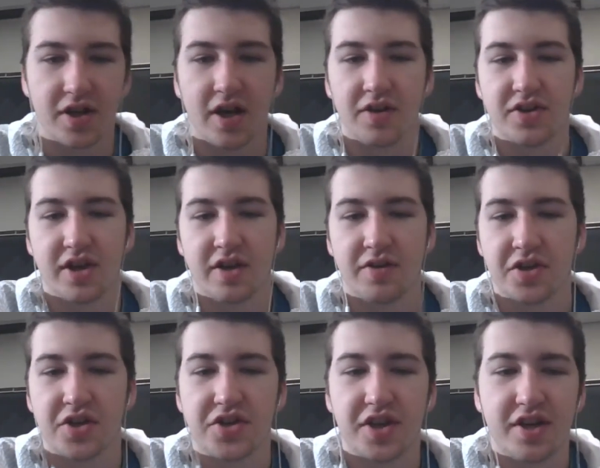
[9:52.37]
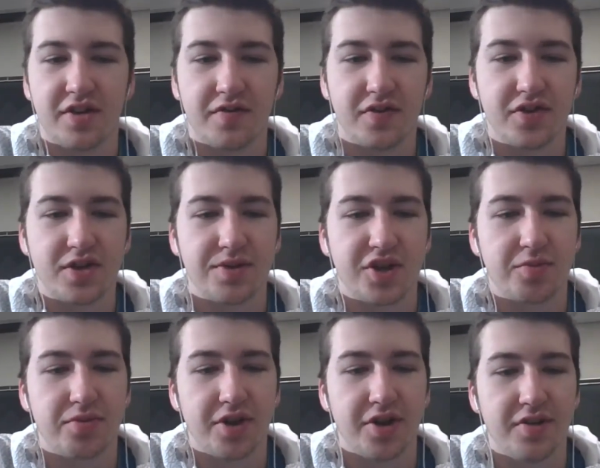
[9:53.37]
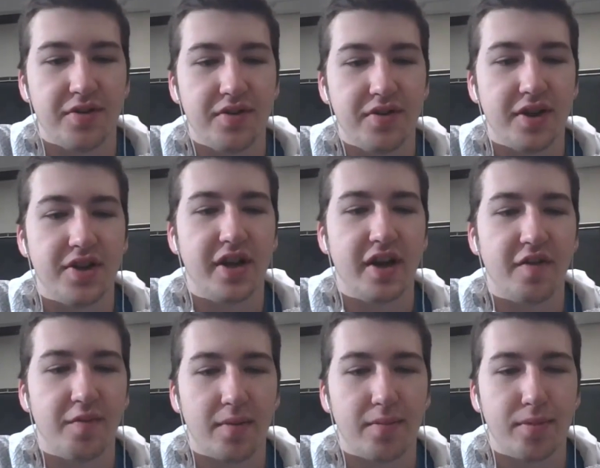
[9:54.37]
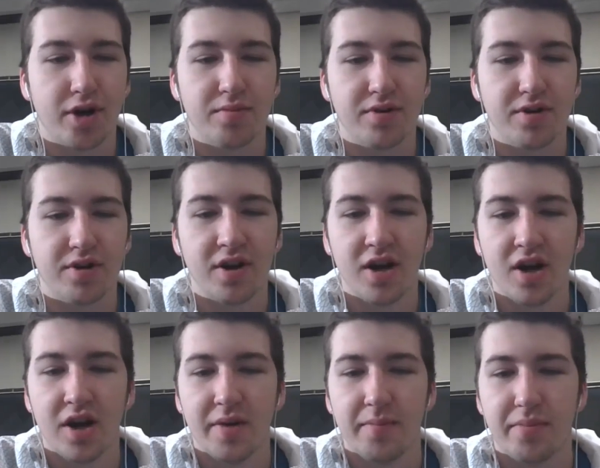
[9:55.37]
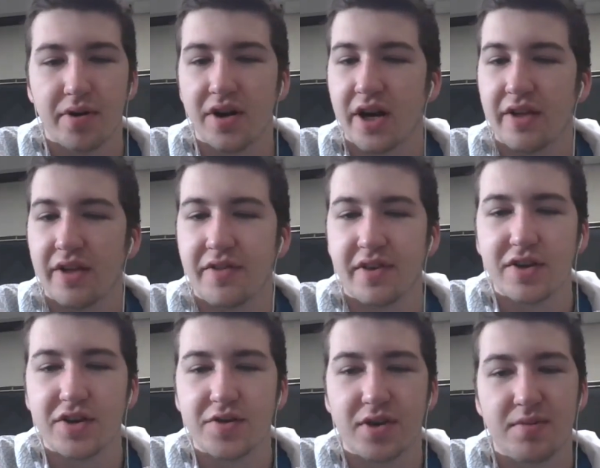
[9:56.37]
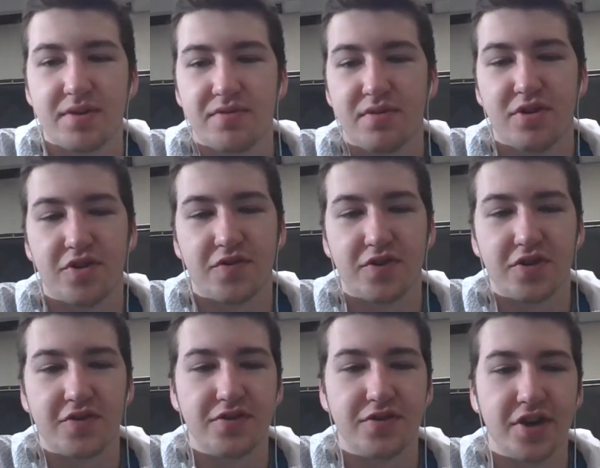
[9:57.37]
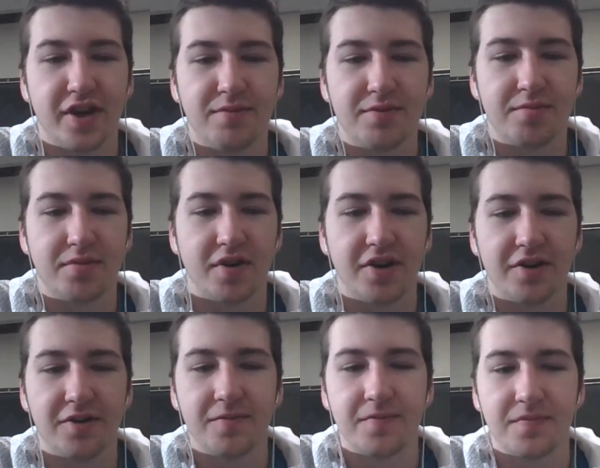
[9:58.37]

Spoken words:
I was gonna say the first time you guys played, they did have Matt Barber, but I think it might have been one of his first few games playing.